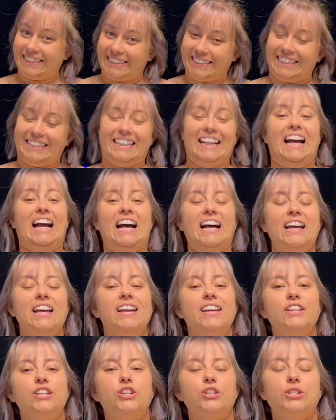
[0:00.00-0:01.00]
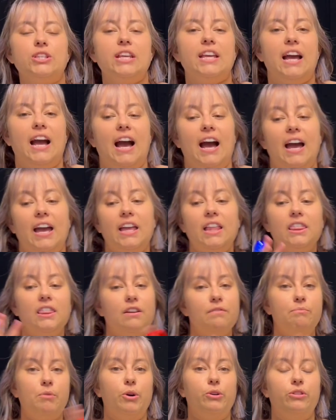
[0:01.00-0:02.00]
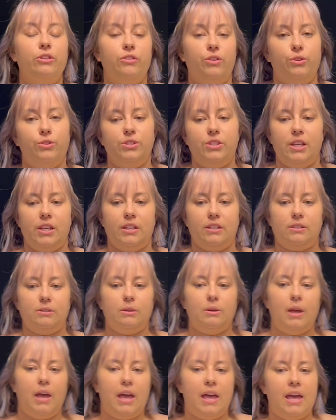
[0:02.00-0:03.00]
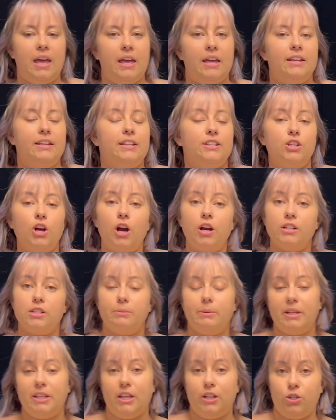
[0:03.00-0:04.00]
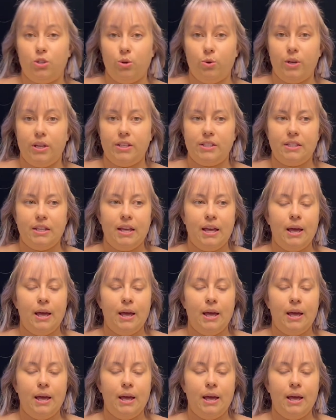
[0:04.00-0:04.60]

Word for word: Yeah, you see, I love both of those things, and it's hard to make that choice.